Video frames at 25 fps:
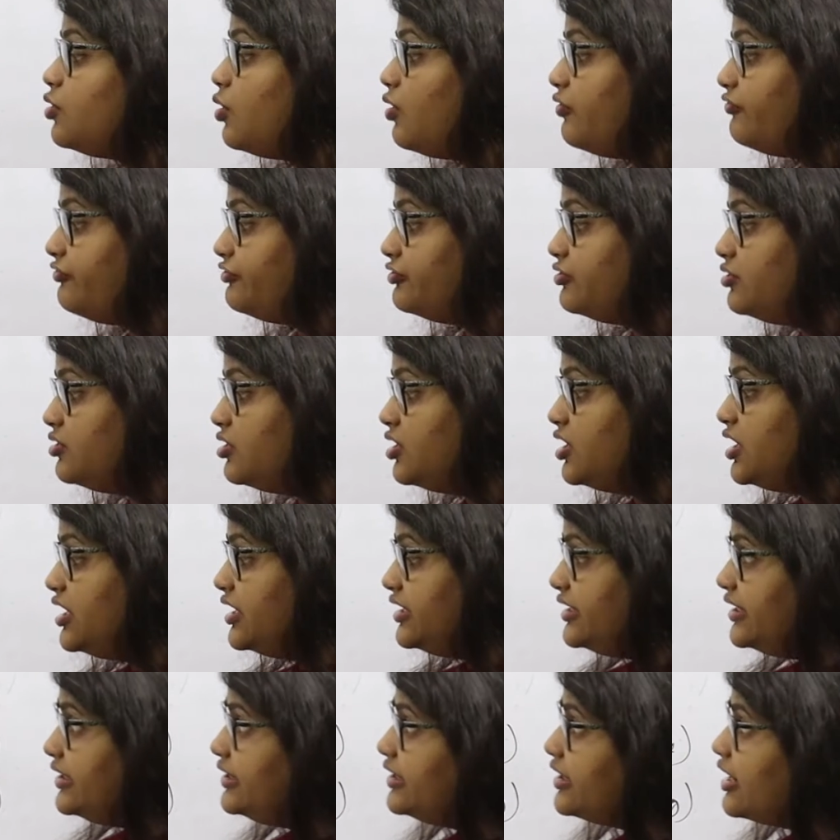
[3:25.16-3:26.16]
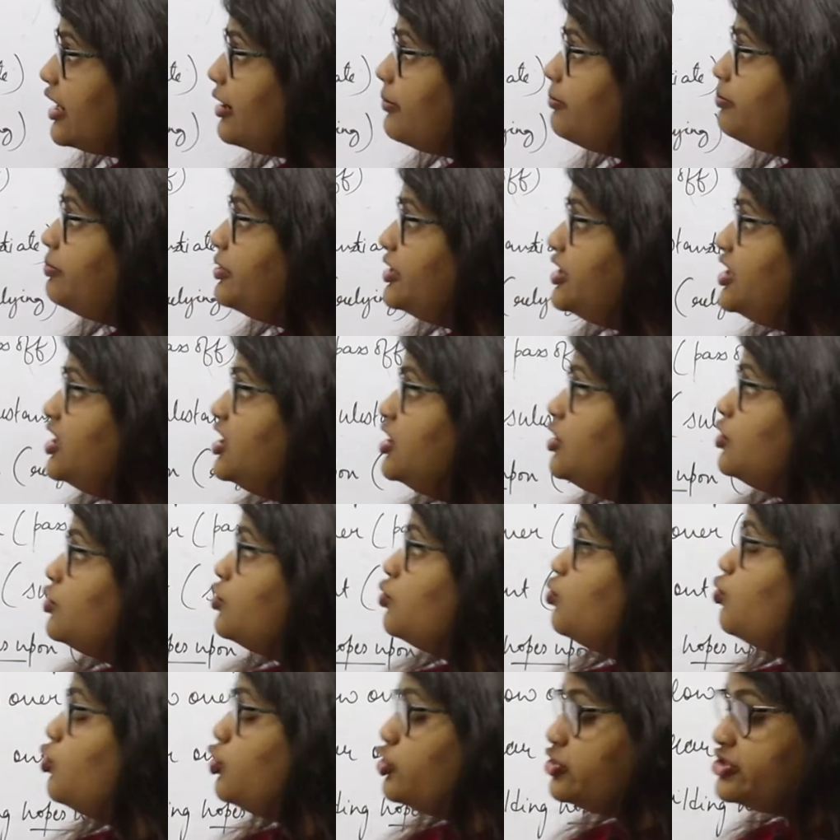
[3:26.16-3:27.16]
the offer that the company
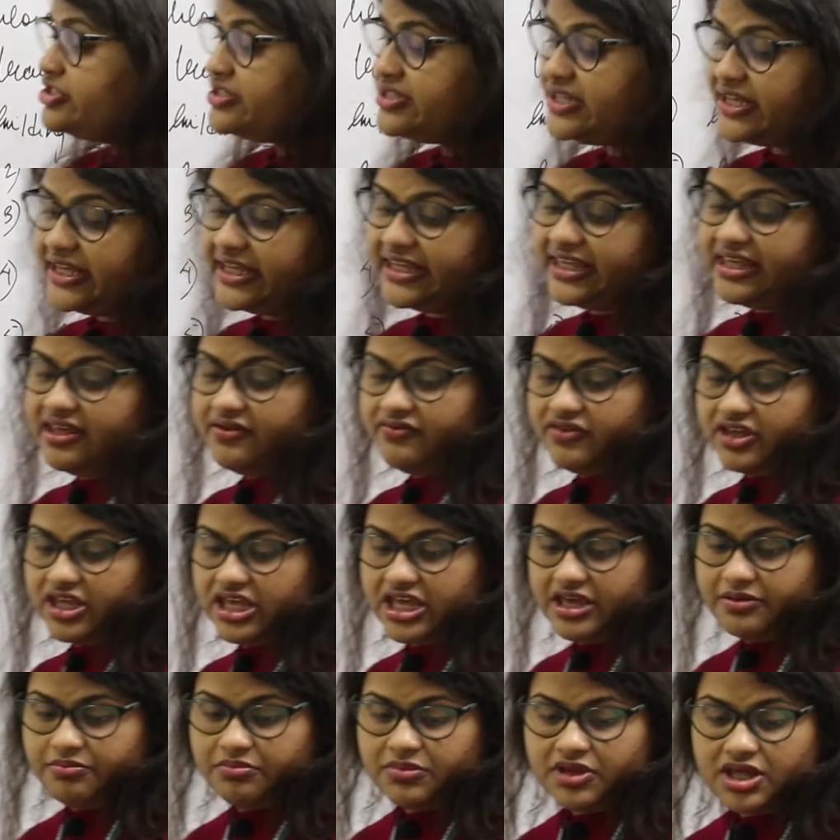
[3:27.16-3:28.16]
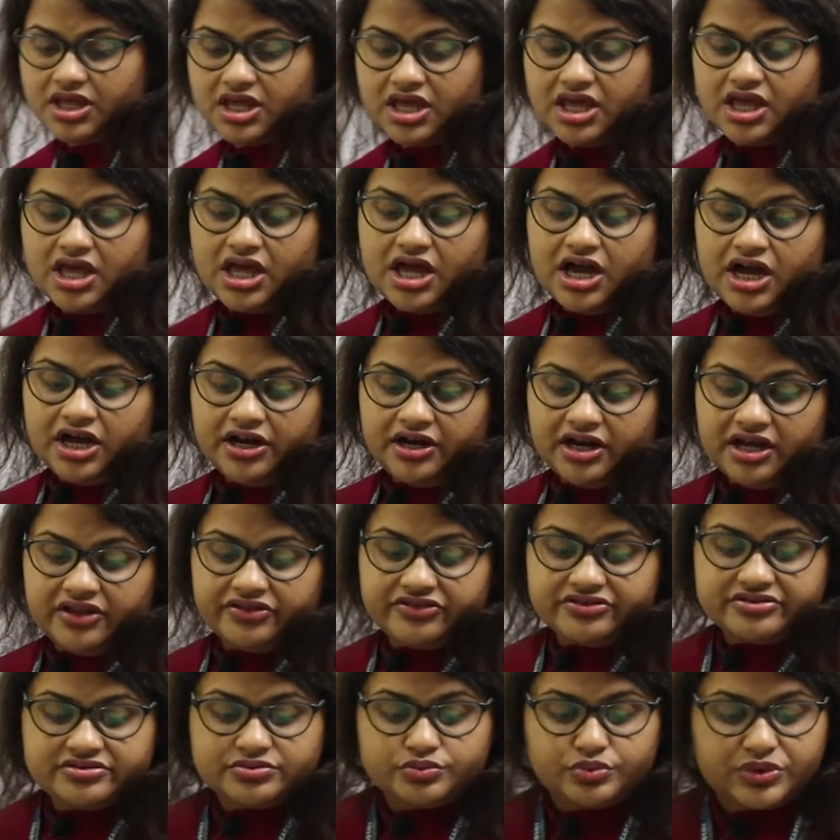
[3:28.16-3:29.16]
was giving him.
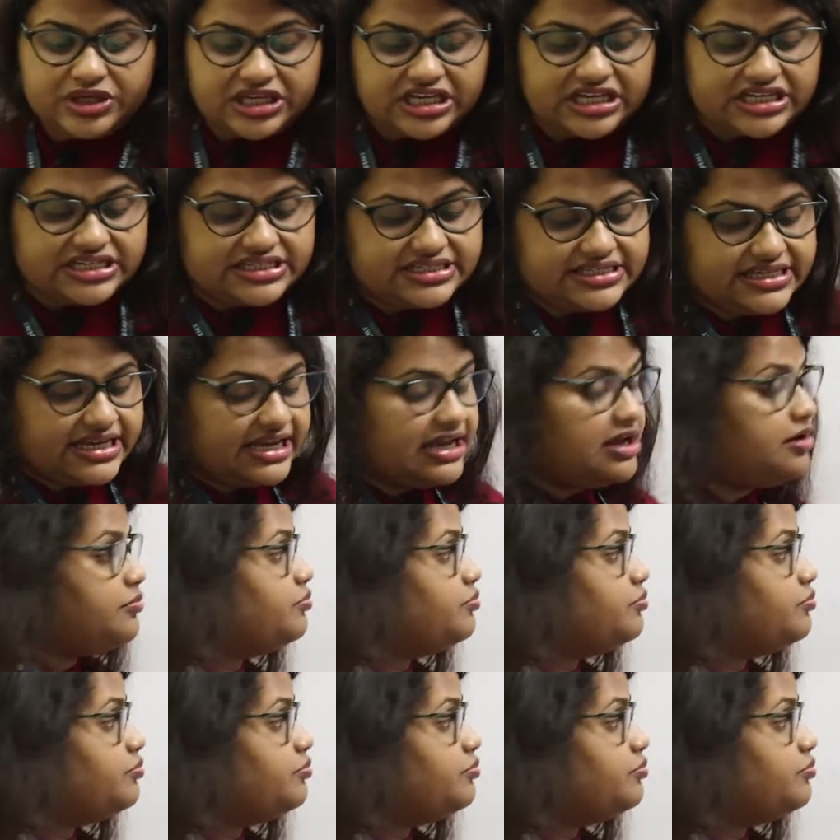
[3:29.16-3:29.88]
Another we can take